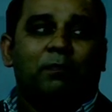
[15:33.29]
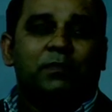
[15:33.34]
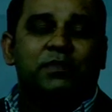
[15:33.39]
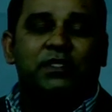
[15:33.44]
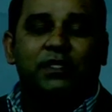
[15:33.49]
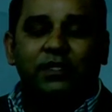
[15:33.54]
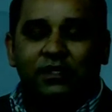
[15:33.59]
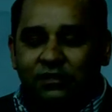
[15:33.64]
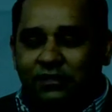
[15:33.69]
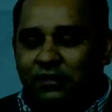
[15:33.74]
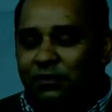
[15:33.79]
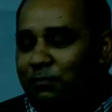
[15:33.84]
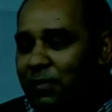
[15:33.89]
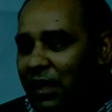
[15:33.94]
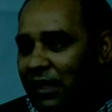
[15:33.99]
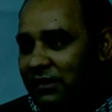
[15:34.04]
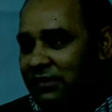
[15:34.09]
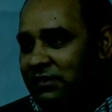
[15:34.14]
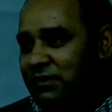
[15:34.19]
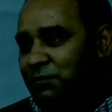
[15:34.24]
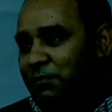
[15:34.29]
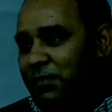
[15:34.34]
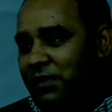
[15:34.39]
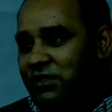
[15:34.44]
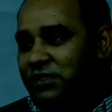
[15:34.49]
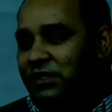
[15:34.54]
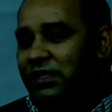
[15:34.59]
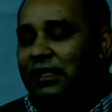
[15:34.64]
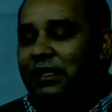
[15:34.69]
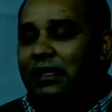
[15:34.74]
Citizen
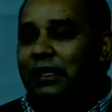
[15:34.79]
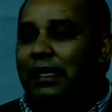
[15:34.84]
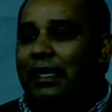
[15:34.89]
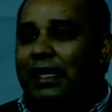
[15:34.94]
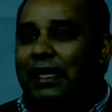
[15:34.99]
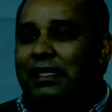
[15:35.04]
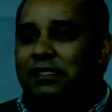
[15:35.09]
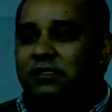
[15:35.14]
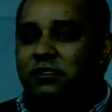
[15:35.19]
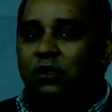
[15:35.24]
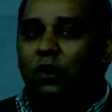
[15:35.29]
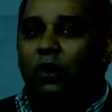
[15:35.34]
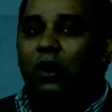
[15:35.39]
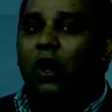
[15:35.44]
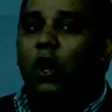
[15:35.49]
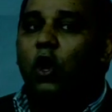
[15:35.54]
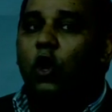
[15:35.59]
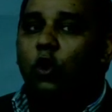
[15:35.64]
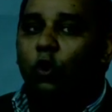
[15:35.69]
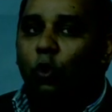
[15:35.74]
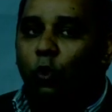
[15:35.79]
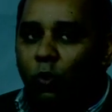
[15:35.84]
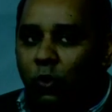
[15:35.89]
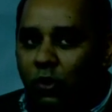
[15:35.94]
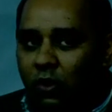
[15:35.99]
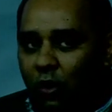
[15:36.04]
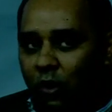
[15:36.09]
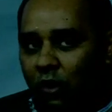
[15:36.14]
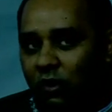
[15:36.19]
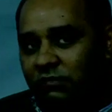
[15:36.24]
participation is
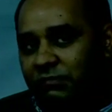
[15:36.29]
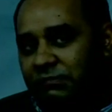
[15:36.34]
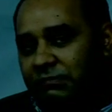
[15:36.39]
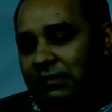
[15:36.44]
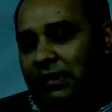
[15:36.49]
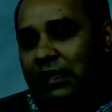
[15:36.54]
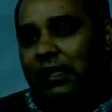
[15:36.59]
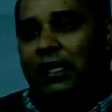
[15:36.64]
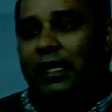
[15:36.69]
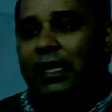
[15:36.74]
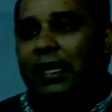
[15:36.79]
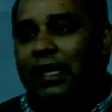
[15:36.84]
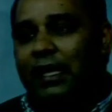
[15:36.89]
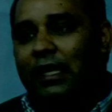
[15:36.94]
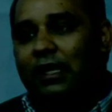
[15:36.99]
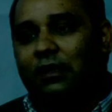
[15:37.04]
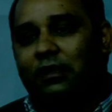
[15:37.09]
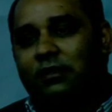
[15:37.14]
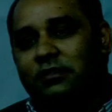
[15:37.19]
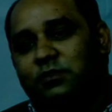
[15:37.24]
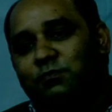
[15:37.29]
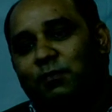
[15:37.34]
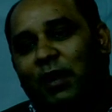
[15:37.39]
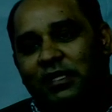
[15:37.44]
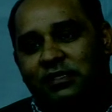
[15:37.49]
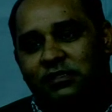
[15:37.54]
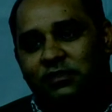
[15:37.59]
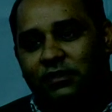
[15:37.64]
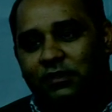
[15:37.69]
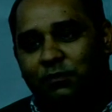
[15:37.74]
core of
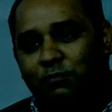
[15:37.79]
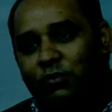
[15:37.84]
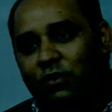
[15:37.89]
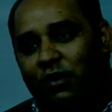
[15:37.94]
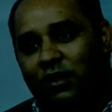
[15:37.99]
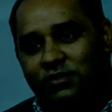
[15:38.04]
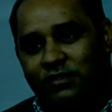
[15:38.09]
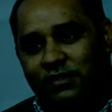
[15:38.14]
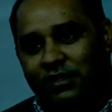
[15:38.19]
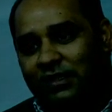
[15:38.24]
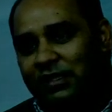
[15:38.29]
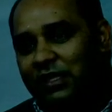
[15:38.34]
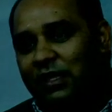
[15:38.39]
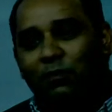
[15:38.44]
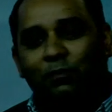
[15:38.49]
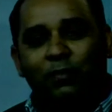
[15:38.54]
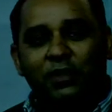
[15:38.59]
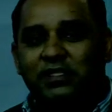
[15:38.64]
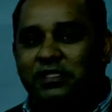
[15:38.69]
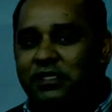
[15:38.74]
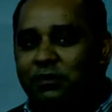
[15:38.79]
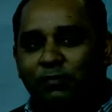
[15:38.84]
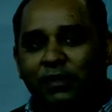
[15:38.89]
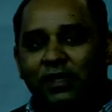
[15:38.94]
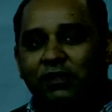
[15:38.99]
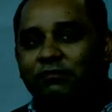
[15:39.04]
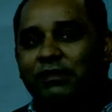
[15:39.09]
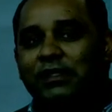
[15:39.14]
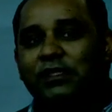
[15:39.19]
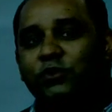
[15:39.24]
smart city project, but
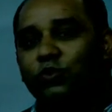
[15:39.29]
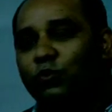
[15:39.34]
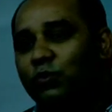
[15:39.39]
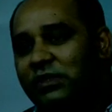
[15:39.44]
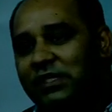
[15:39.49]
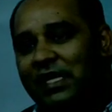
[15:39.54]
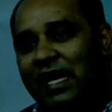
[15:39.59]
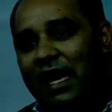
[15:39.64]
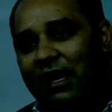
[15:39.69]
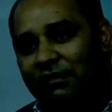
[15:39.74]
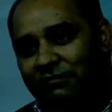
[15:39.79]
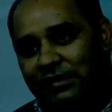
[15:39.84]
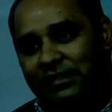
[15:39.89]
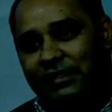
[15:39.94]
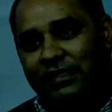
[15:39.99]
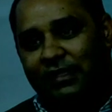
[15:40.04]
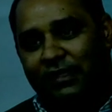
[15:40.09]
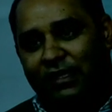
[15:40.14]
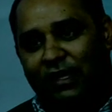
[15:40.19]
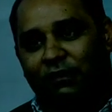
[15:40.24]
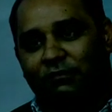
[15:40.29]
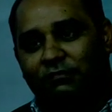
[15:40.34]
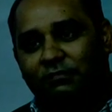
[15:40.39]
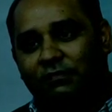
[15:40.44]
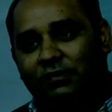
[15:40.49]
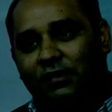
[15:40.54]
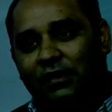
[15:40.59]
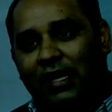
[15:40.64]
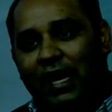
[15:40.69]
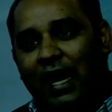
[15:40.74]
simply we don't have it
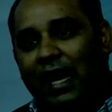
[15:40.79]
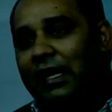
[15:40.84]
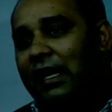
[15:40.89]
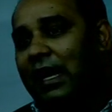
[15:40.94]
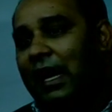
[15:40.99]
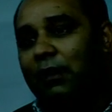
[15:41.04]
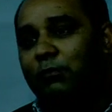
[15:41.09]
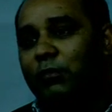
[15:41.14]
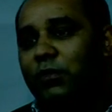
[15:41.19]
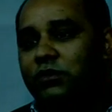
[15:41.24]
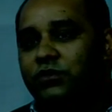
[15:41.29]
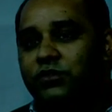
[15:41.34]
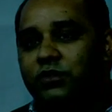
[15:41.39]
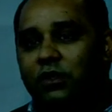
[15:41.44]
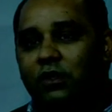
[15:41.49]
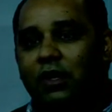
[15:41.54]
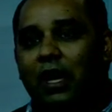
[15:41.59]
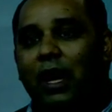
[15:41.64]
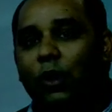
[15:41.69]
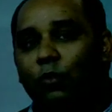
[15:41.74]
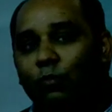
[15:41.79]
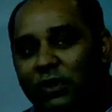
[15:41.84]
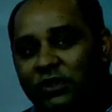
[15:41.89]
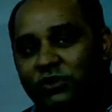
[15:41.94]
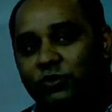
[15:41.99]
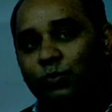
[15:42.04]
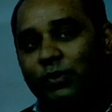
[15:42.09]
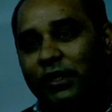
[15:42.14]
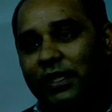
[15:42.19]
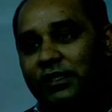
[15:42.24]
enough. And I'm not sure how
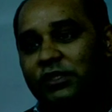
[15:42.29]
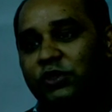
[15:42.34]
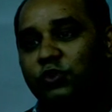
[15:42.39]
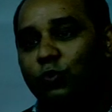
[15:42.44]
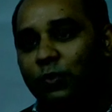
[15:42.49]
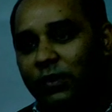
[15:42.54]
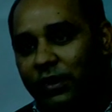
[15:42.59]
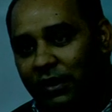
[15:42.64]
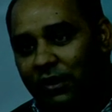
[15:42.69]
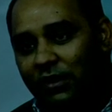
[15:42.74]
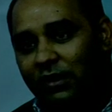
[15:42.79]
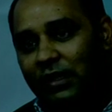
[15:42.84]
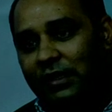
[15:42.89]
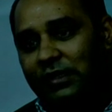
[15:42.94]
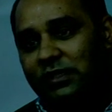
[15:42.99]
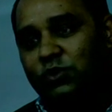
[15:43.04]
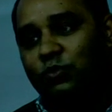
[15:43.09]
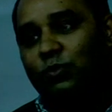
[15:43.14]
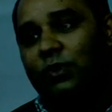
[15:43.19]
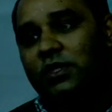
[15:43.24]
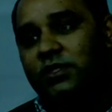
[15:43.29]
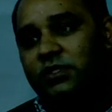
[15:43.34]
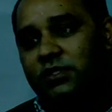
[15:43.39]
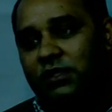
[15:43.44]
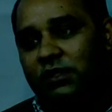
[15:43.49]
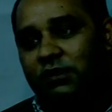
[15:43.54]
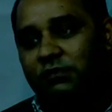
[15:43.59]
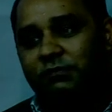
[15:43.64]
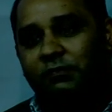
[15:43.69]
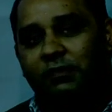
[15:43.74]
much we are doing to
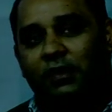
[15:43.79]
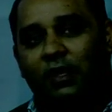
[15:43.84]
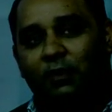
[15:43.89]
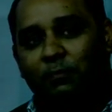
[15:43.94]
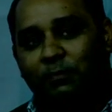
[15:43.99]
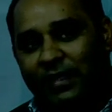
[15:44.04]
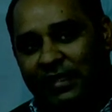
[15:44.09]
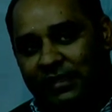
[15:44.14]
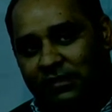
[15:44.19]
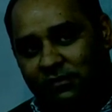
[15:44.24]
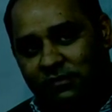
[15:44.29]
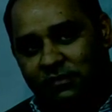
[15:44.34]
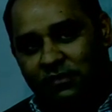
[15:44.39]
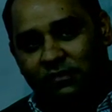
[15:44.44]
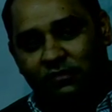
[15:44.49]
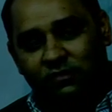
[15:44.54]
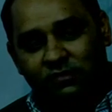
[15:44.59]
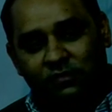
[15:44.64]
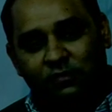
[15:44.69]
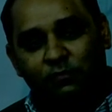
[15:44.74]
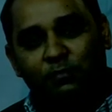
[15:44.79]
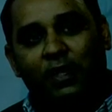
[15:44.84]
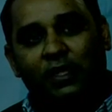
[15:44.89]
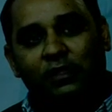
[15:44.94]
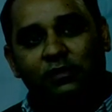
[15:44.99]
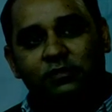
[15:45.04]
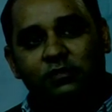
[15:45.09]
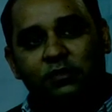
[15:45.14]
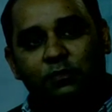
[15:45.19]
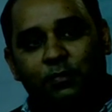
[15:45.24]
achieve a better citizen
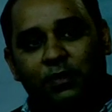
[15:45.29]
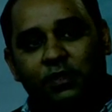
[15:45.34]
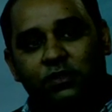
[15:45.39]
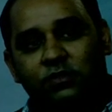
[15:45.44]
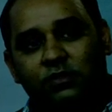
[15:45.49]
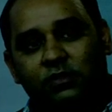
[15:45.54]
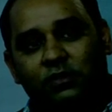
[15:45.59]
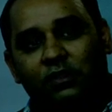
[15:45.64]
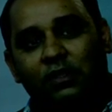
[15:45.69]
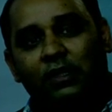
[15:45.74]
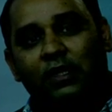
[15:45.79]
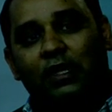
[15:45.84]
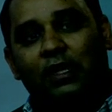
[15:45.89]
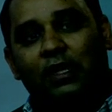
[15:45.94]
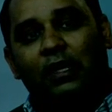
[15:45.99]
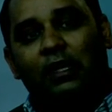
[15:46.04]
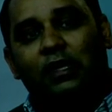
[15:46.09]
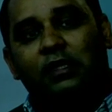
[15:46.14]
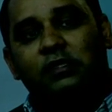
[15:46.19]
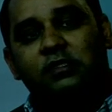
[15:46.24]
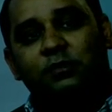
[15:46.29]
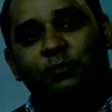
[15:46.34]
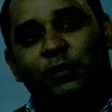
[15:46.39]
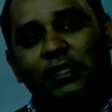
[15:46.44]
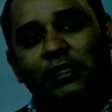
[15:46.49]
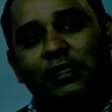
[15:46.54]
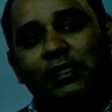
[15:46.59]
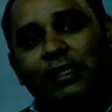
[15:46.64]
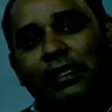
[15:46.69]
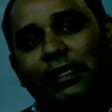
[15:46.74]
participation.
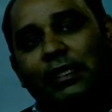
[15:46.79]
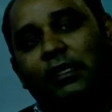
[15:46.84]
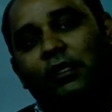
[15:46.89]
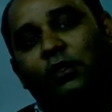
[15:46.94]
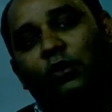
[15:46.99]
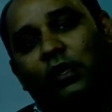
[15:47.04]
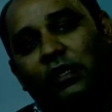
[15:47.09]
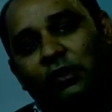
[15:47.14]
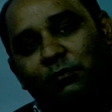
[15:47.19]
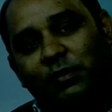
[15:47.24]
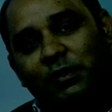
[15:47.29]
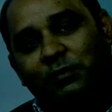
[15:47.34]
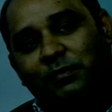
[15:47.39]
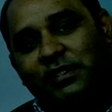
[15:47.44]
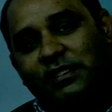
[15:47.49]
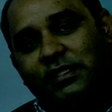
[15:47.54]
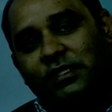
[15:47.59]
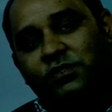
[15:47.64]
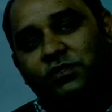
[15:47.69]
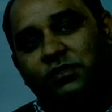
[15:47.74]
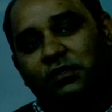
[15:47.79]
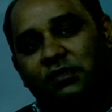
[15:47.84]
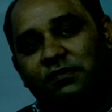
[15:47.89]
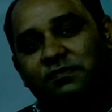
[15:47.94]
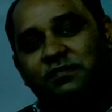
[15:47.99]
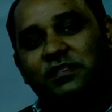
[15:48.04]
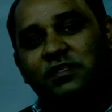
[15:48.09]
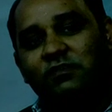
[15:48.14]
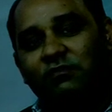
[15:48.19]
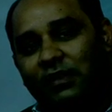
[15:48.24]
Similarly, non-implementation
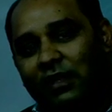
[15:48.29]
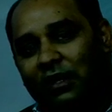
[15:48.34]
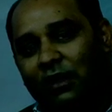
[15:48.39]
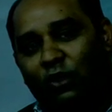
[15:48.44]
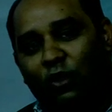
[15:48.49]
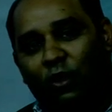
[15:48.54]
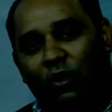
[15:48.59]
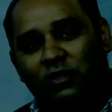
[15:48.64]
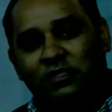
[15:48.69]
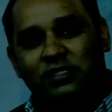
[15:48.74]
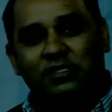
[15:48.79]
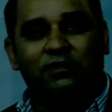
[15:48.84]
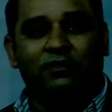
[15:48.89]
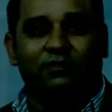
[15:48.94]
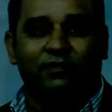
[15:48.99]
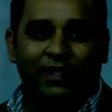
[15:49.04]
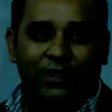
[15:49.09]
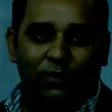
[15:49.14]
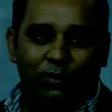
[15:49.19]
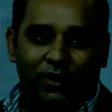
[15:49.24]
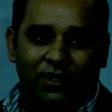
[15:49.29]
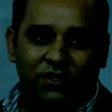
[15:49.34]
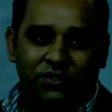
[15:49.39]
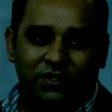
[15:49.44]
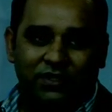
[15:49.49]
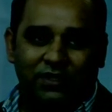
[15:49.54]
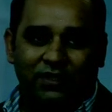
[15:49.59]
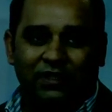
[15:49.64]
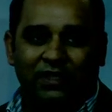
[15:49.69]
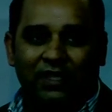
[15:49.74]
of civic laws,
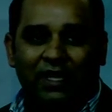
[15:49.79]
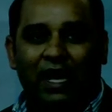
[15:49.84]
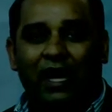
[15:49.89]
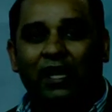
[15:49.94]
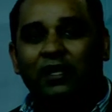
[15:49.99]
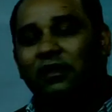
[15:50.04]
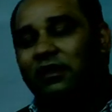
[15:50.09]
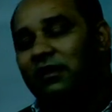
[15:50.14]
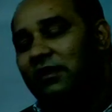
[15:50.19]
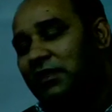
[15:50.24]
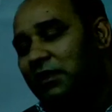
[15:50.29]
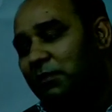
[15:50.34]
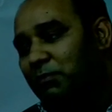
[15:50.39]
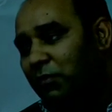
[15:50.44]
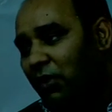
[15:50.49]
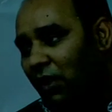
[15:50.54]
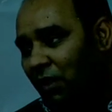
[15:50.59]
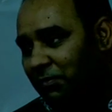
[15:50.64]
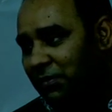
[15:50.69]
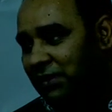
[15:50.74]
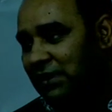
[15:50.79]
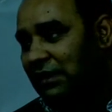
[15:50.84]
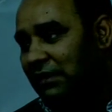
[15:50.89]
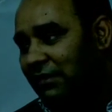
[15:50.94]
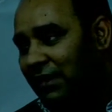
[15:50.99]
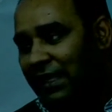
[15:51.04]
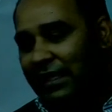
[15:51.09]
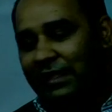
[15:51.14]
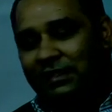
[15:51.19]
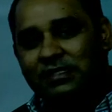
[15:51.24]
regulation, unclear property
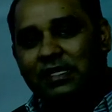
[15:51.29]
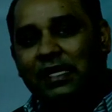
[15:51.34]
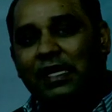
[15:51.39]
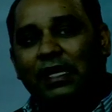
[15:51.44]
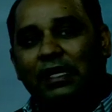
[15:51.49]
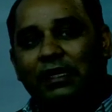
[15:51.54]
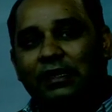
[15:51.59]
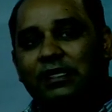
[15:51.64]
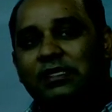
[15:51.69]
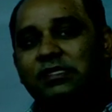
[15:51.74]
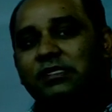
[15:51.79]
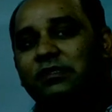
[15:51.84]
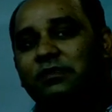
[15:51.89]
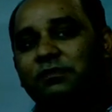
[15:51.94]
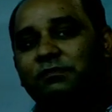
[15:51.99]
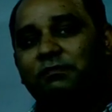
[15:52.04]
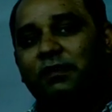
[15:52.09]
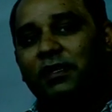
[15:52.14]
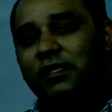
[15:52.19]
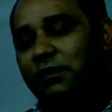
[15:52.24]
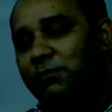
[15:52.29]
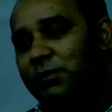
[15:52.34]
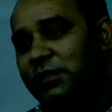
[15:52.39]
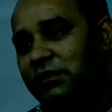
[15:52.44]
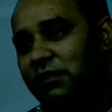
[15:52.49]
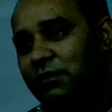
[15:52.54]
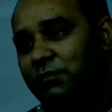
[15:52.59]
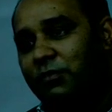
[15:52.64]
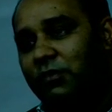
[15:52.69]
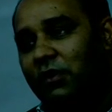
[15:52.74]
rights, these are the
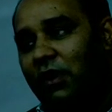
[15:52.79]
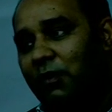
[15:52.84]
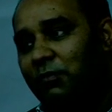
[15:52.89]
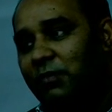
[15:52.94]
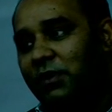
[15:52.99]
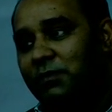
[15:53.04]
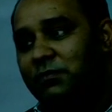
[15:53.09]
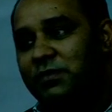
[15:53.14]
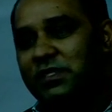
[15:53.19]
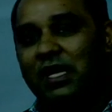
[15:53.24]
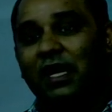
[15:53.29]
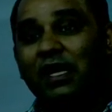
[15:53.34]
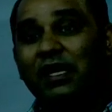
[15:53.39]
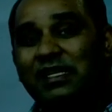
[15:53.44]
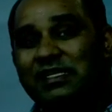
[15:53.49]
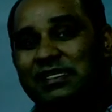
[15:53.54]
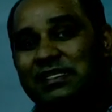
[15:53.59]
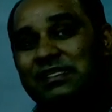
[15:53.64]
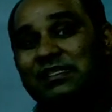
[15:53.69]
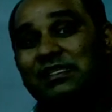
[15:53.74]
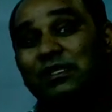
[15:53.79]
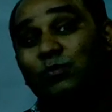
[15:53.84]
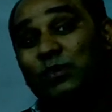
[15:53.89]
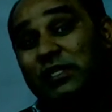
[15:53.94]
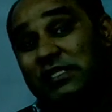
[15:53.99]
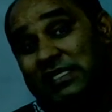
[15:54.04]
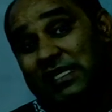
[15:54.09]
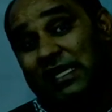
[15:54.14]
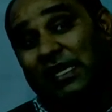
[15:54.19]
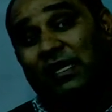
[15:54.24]
fundamental problems. Unless until
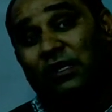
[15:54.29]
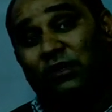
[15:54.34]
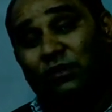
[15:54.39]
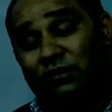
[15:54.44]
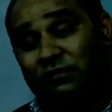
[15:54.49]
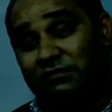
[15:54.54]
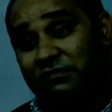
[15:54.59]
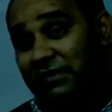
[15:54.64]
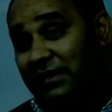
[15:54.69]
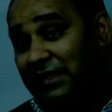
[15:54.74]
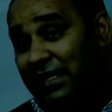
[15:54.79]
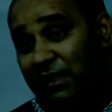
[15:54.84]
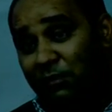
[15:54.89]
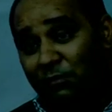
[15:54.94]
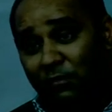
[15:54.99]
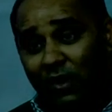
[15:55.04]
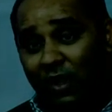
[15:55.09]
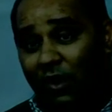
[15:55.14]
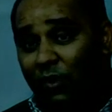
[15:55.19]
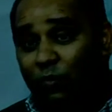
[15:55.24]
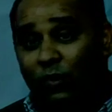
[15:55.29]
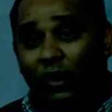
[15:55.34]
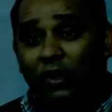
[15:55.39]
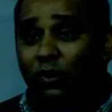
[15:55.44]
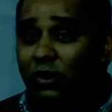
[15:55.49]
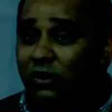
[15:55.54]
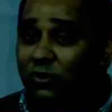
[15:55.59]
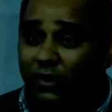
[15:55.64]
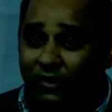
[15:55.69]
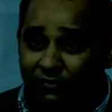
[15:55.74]
we take care of them, we are
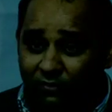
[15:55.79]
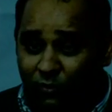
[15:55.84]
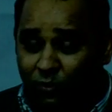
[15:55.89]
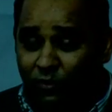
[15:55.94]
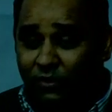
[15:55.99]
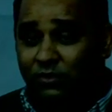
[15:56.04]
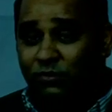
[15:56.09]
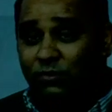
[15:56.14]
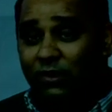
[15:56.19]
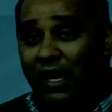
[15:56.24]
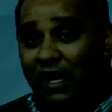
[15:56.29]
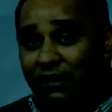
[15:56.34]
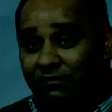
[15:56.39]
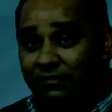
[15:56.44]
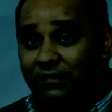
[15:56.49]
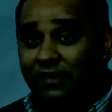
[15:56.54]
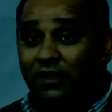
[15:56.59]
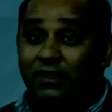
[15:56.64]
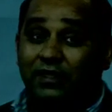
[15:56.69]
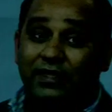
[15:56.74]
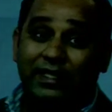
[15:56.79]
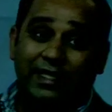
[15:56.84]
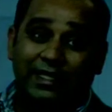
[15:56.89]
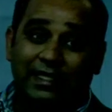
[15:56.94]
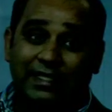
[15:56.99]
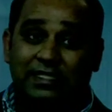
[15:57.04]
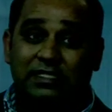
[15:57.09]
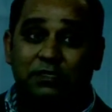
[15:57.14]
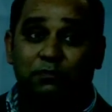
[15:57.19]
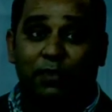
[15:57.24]
not going to have a
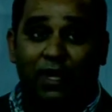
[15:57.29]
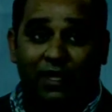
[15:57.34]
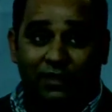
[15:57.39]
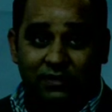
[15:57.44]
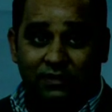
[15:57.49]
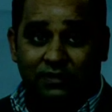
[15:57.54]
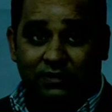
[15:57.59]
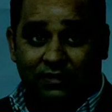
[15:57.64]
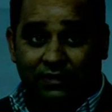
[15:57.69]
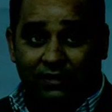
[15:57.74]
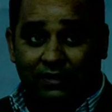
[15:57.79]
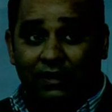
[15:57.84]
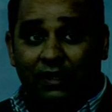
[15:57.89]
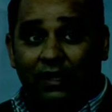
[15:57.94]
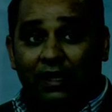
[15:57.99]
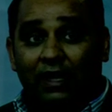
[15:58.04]
really smart city.